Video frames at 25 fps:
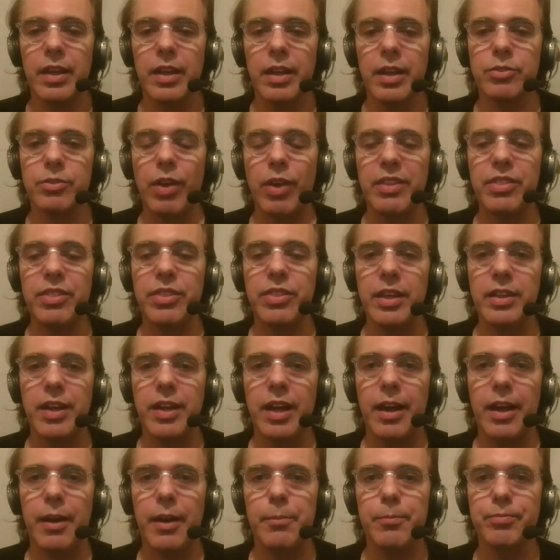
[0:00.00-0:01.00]
So I think
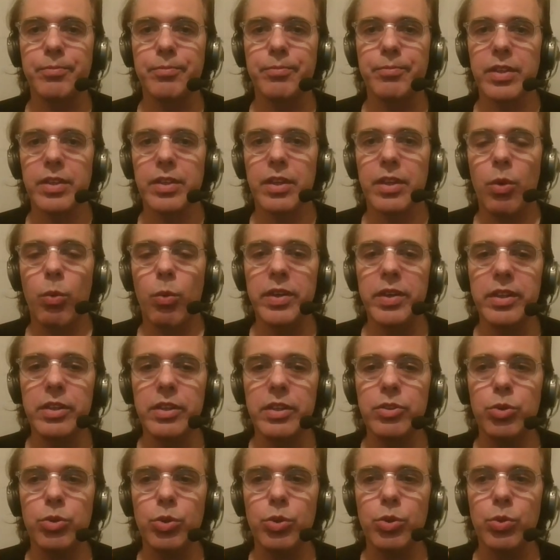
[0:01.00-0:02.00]
we
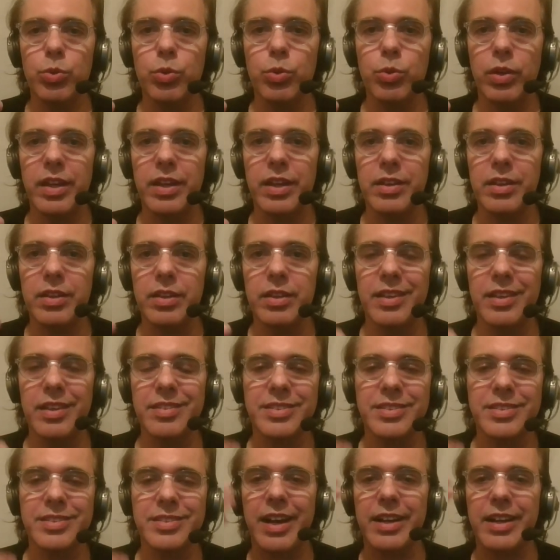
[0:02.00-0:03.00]
need to
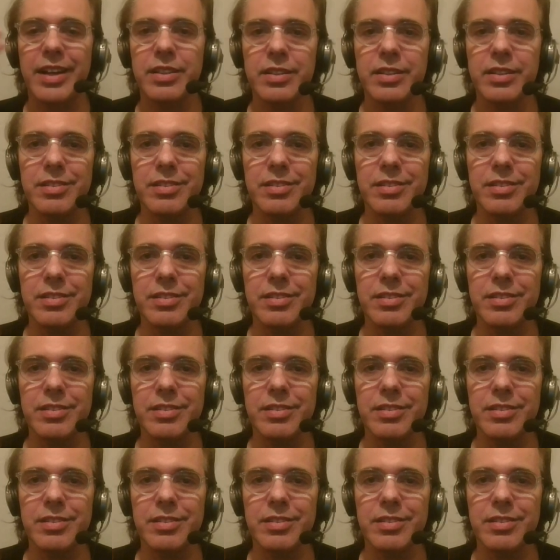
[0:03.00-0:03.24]
start,